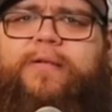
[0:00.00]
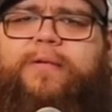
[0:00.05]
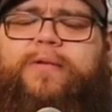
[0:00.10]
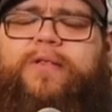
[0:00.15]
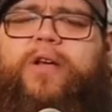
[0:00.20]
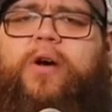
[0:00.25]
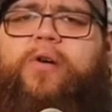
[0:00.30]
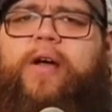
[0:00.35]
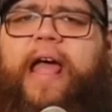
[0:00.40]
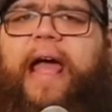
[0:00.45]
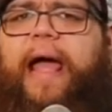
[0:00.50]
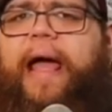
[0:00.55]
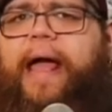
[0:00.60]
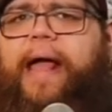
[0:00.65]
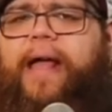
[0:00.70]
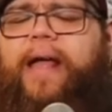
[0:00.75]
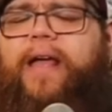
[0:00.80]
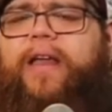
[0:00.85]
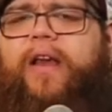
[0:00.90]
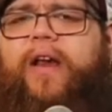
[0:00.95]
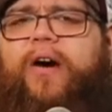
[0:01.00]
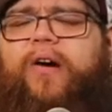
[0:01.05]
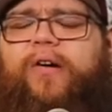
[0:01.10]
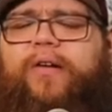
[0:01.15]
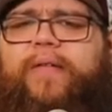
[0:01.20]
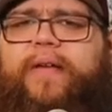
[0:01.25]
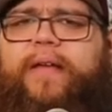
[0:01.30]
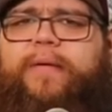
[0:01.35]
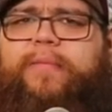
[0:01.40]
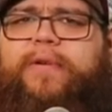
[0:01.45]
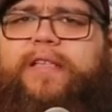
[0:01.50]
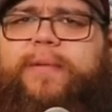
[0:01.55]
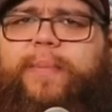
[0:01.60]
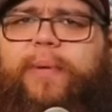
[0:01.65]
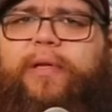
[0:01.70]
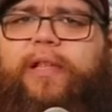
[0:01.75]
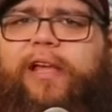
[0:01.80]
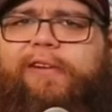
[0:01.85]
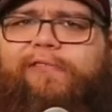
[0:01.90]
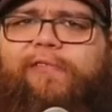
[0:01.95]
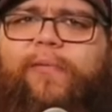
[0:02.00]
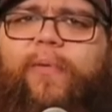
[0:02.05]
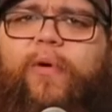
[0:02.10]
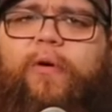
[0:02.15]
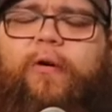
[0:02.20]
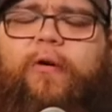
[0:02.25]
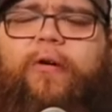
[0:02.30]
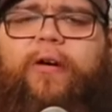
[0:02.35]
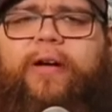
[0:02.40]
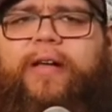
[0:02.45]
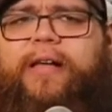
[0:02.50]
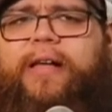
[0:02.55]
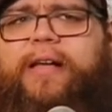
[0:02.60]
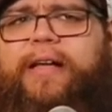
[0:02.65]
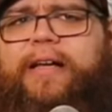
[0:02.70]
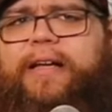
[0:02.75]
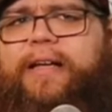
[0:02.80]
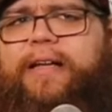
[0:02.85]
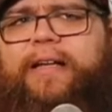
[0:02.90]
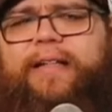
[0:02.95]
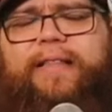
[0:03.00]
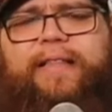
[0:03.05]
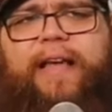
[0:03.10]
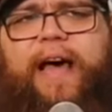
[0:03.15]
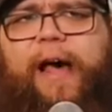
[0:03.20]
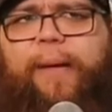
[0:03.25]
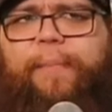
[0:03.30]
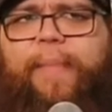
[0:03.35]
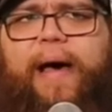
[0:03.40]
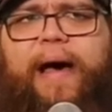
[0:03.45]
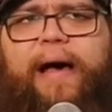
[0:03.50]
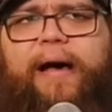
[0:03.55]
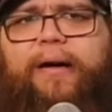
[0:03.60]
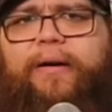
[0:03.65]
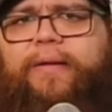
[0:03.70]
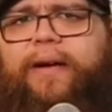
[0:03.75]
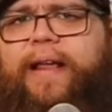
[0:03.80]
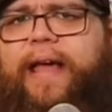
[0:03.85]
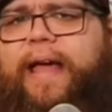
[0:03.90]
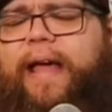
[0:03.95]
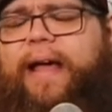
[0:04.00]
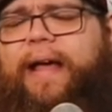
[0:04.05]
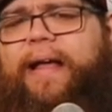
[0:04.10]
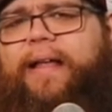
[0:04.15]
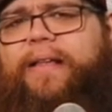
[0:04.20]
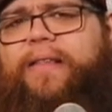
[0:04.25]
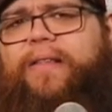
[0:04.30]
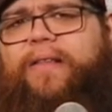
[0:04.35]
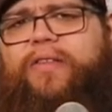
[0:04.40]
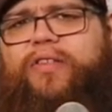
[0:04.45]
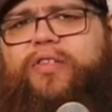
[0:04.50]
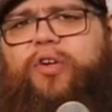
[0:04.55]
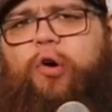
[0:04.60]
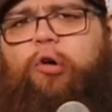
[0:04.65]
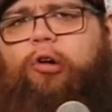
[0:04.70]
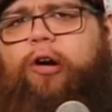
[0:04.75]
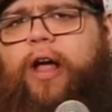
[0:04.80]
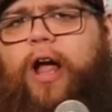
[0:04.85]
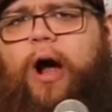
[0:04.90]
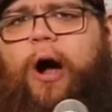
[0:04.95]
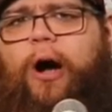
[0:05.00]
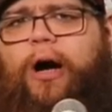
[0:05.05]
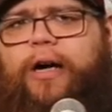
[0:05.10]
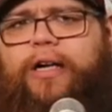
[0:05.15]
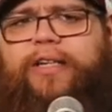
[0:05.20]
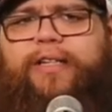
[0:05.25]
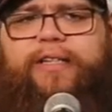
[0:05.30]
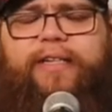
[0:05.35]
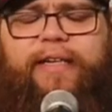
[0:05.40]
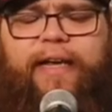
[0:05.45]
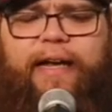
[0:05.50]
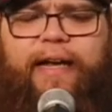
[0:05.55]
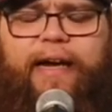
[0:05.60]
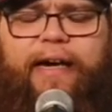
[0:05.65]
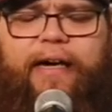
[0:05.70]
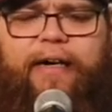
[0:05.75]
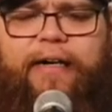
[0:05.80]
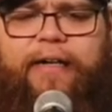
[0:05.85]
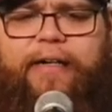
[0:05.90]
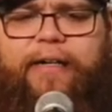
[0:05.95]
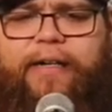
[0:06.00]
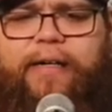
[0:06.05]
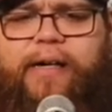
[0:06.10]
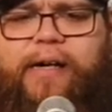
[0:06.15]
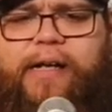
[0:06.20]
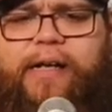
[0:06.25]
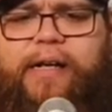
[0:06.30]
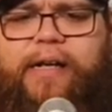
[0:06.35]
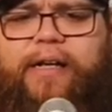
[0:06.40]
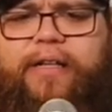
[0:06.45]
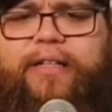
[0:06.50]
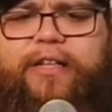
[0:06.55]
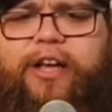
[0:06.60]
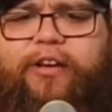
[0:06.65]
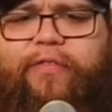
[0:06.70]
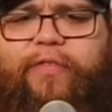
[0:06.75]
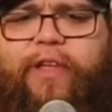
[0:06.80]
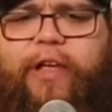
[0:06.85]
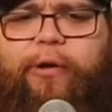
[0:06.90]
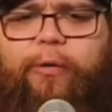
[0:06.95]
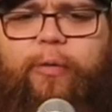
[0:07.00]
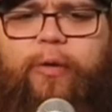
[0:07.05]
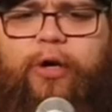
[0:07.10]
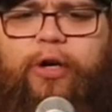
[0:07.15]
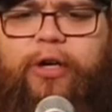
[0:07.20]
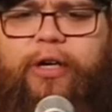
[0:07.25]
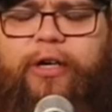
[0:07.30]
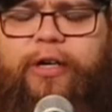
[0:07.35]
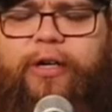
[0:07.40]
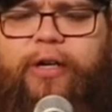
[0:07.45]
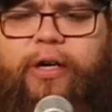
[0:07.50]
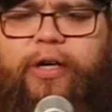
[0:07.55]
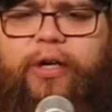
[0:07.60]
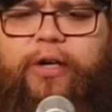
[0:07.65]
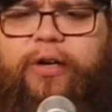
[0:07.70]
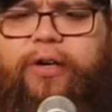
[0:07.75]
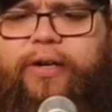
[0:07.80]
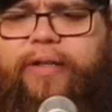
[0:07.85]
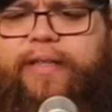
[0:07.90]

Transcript: okay. You know, it was believable, that amount. And the story arcs in here definitely were good.